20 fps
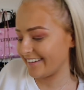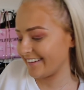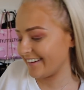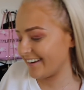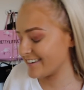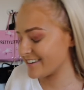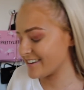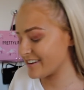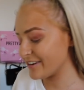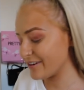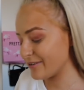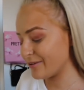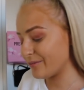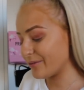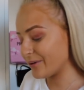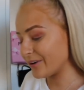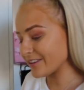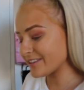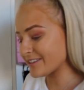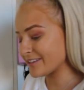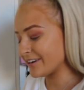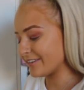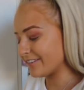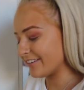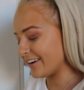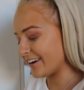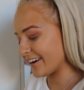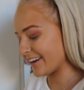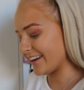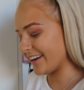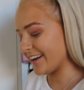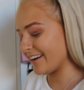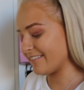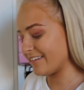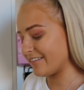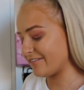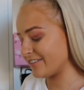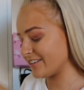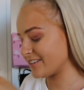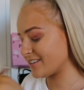I don't know what's not working here,
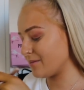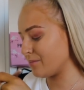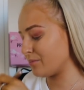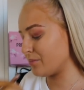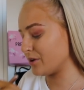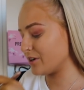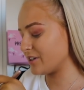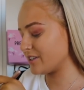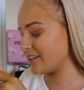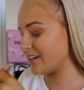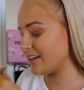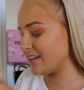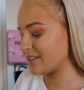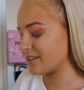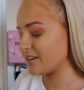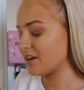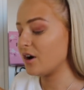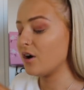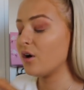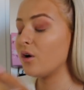whether it's the brushes